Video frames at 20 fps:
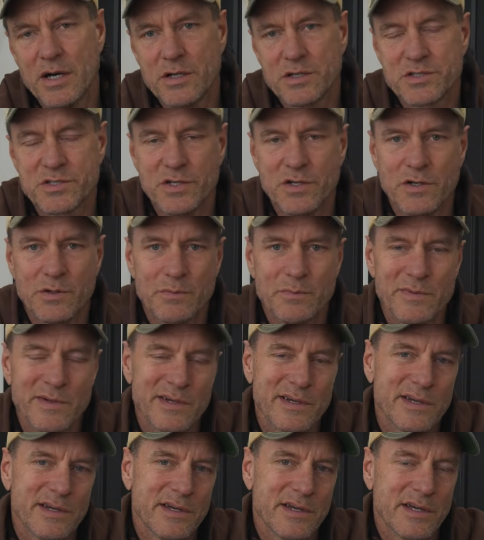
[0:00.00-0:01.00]
So
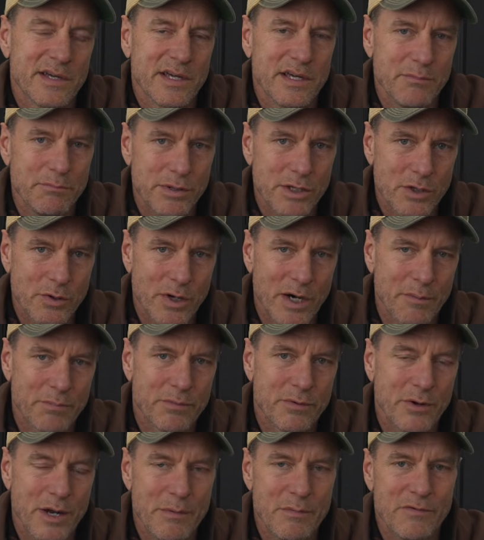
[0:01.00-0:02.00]
he blew
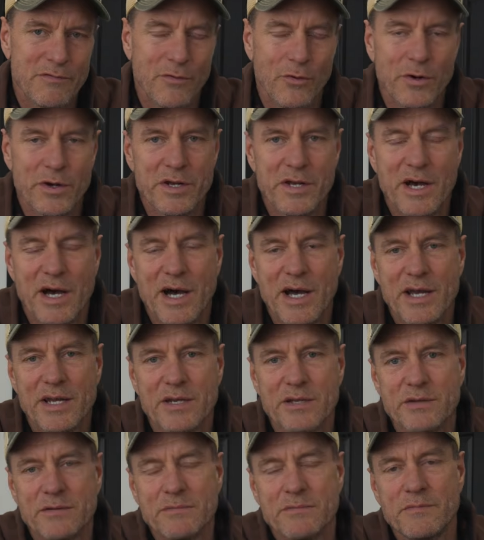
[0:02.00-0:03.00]
up right before he died,
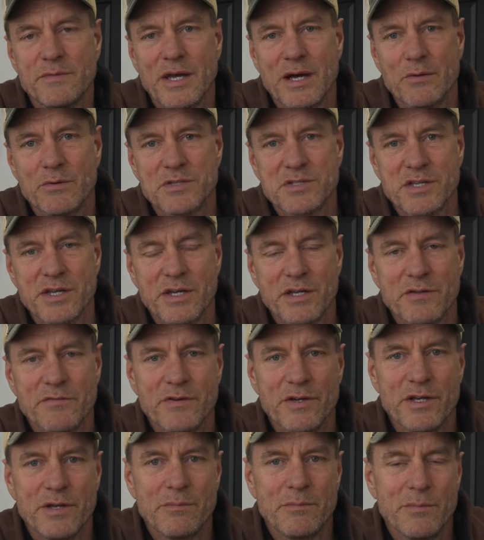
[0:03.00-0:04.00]
and that was the end of
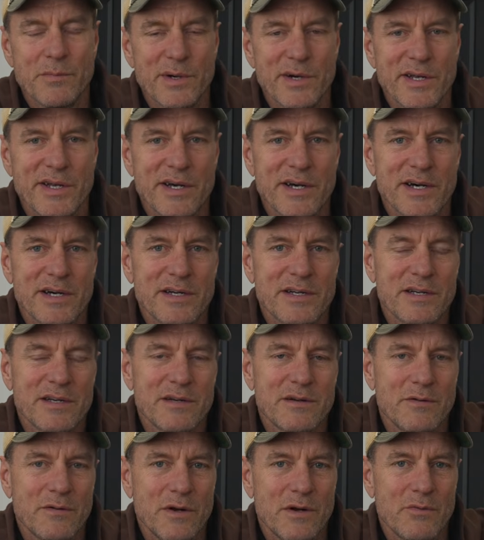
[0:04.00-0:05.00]
it. But
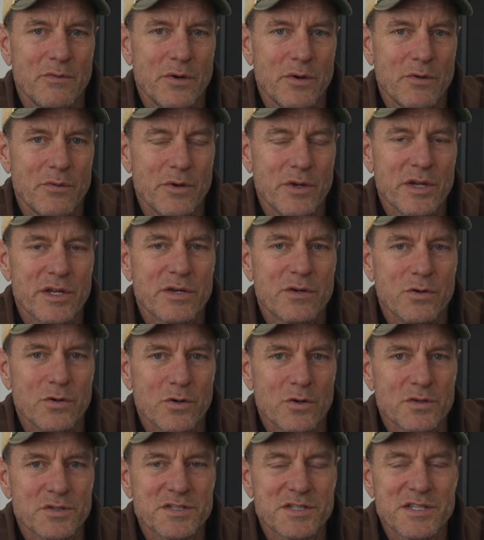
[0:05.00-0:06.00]
really
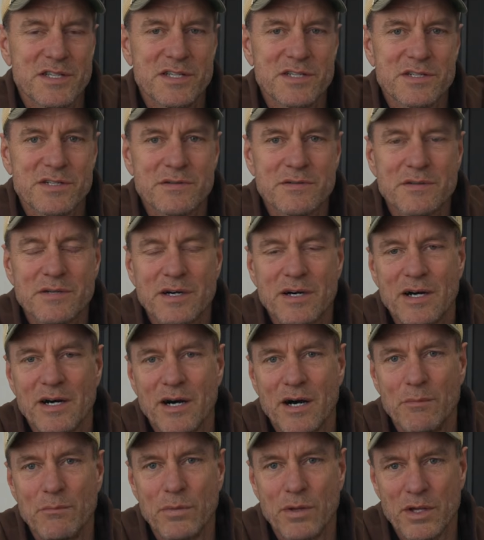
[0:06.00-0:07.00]
cool season,
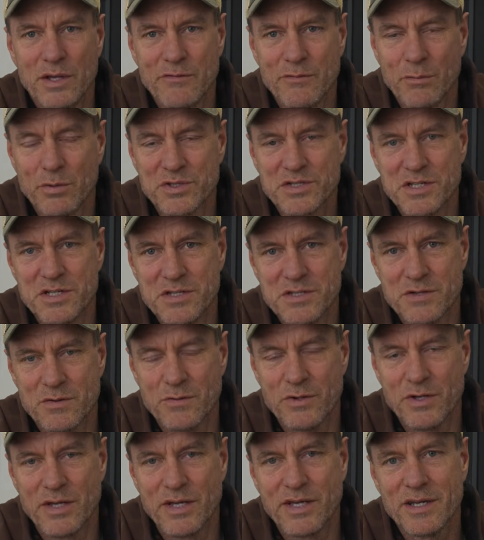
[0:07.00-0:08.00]
unbelievable season,
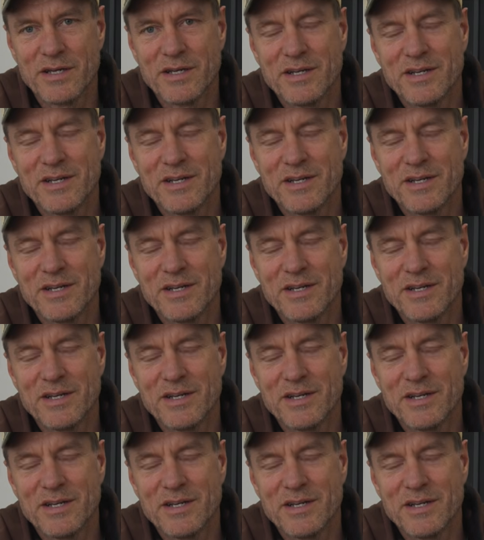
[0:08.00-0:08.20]
really.